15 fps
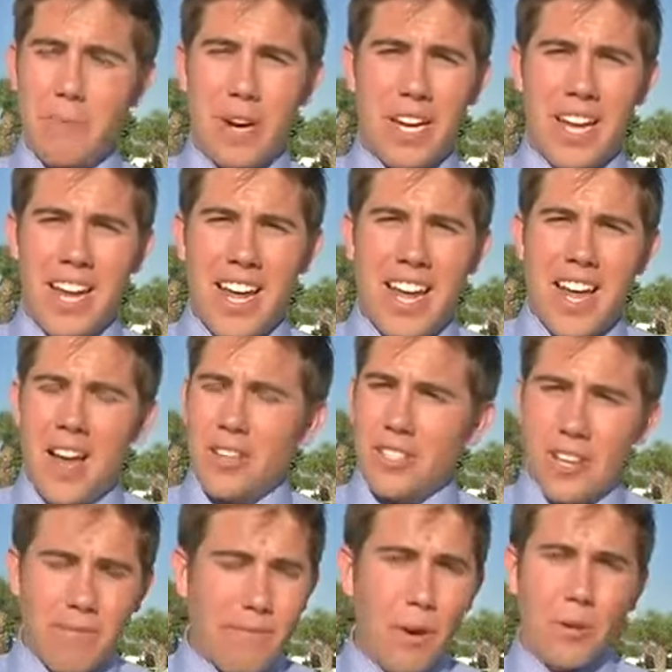But
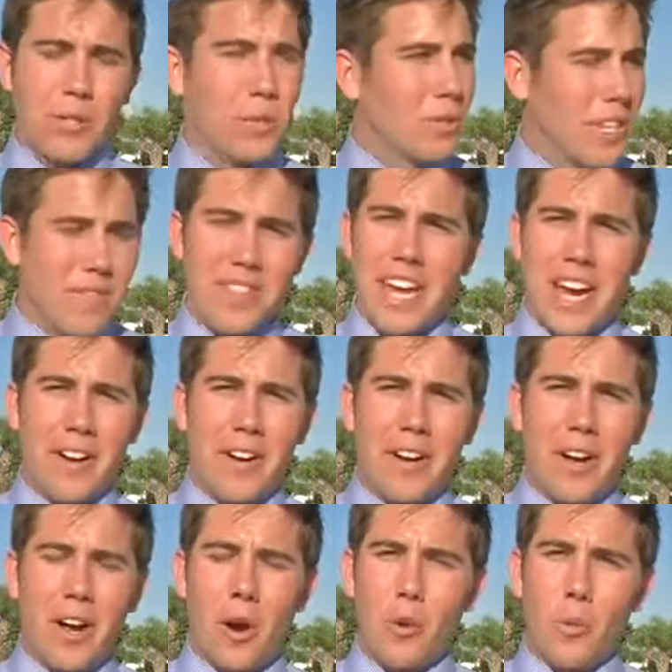some folks who live in the
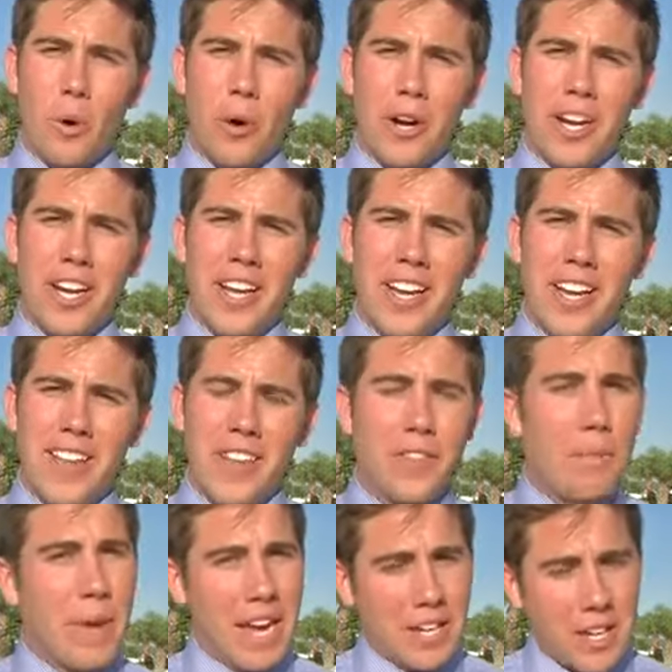area are worried that
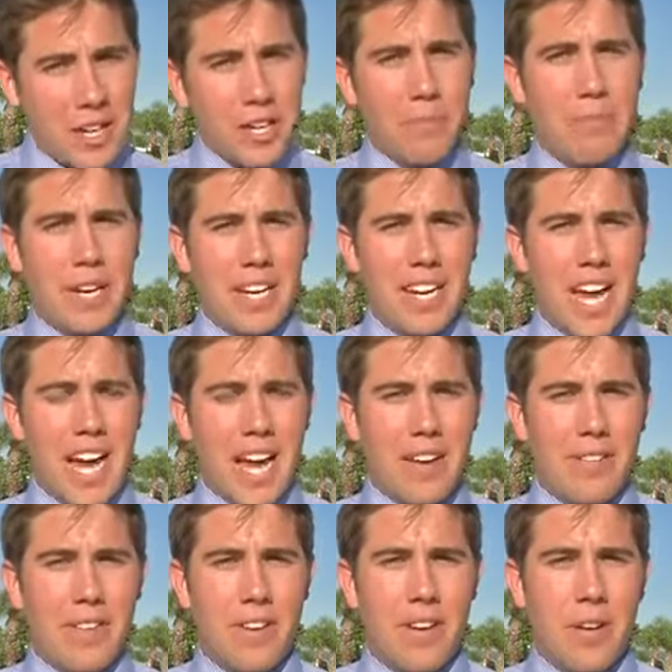the man could have been
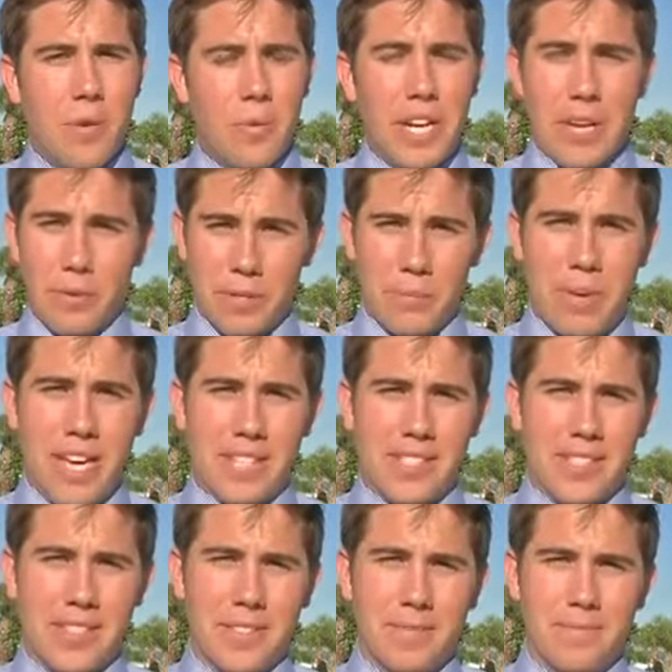alive when he was
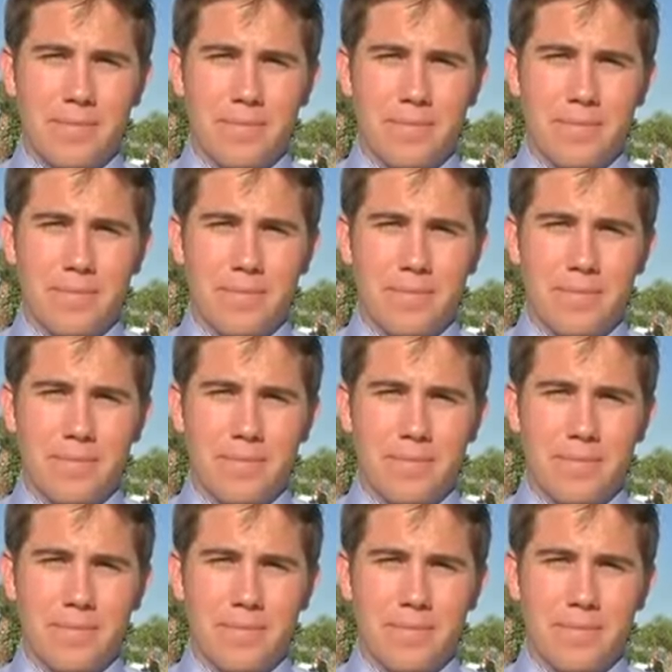missed.